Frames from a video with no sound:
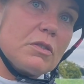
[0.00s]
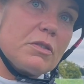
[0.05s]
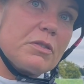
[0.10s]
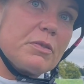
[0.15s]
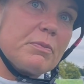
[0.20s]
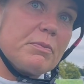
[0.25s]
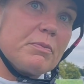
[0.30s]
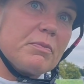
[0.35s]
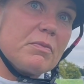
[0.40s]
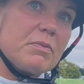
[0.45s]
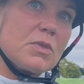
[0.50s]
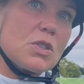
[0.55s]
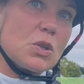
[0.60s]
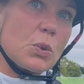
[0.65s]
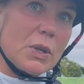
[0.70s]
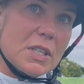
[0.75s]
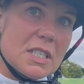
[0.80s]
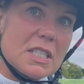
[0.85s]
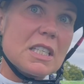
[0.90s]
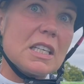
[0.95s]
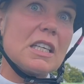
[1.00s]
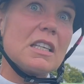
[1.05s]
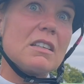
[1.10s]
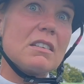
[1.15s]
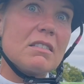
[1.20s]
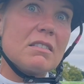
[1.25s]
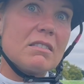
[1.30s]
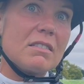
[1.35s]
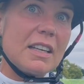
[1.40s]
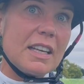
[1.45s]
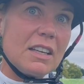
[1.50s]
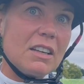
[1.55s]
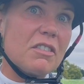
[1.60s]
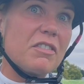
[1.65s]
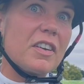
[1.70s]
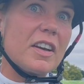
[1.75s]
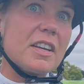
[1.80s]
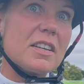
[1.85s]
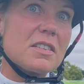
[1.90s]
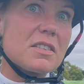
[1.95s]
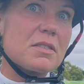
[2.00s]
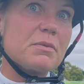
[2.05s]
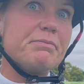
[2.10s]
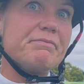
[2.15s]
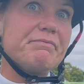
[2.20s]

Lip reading: of twisty and in your face.